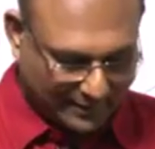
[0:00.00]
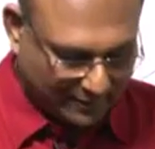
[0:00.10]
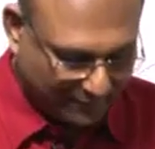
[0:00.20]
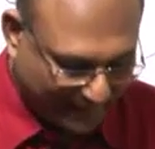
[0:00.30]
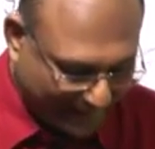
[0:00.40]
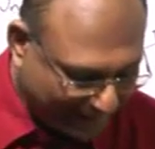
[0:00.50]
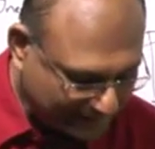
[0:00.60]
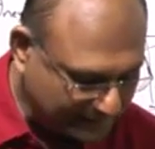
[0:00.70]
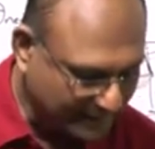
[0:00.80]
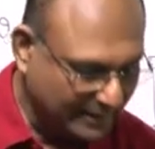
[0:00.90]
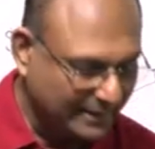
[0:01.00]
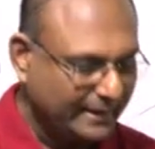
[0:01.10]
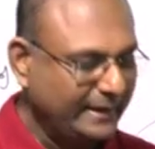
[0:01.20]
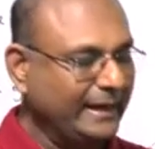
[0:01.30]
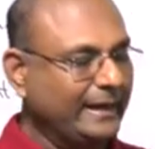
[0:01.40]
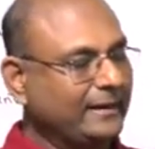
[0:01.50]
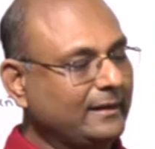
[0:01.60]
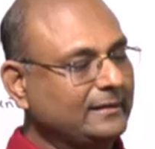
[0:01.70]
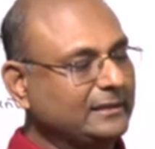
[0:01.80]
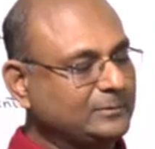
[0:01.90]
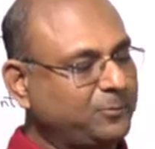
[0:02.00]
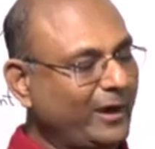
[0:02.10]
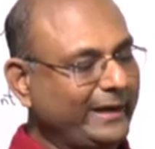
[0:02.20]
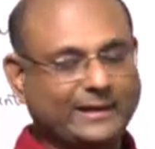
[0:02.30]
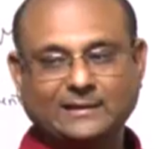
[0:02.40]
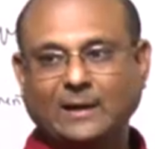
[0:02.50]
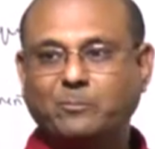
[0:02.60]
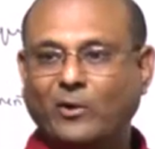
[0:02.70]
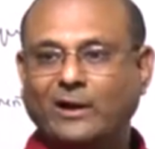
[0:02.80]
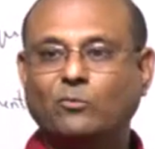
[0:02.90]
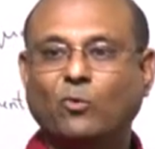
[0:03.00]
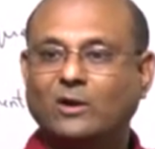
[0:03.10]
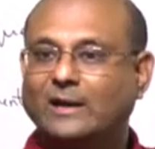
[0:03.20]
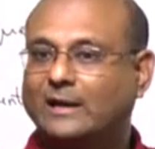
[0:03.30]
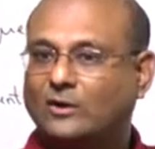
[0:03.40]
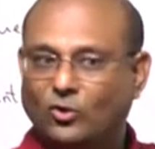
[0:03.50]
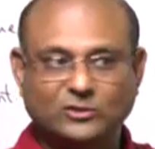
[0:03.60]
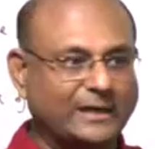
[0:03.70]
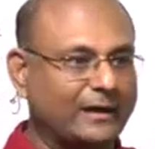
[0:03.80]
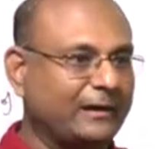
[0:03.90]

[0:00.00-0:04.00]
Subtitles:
Whereas here this point and that point won't get closer.